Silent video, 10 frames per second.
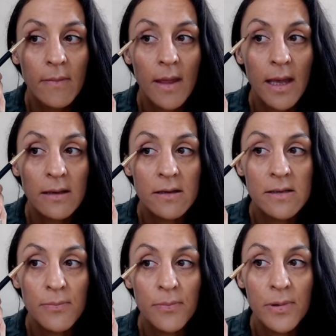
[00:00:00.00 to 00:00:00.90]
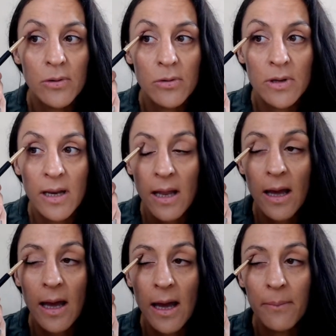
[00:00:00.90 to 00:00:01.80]
and just build it
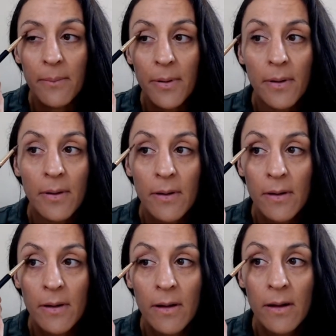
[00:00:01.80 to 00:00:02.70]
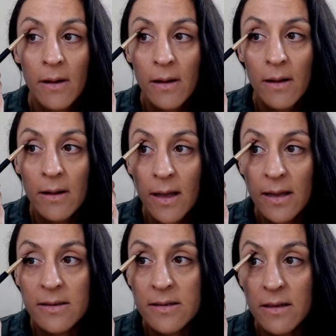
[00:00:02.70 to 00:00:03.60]
up
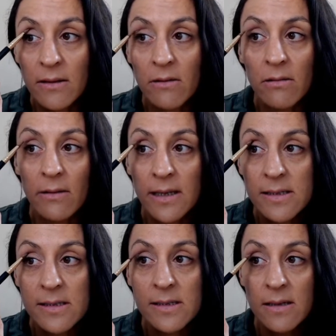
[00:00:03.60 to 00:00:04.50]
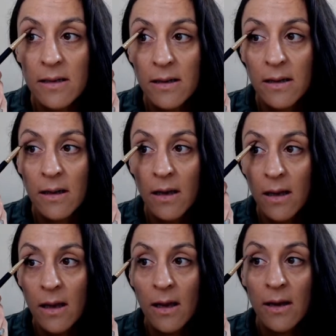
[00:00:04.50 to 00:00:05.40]
into the crease.
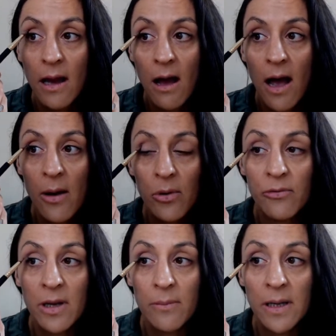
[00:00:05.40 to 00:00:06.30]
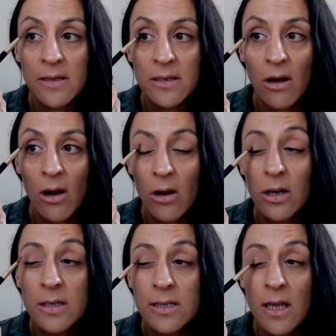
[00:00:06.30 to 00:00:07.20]
Now I would recommend to go
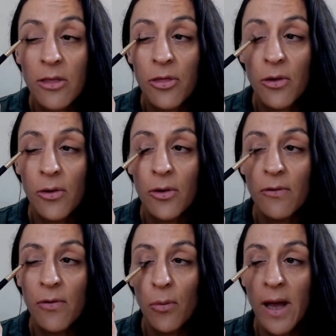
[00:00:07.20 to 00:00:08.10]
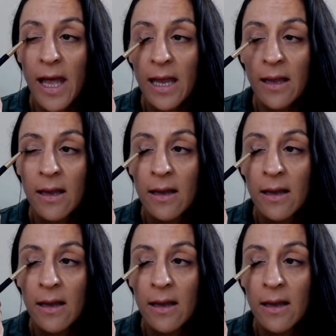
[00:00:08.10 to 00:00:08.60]
only just a third of the way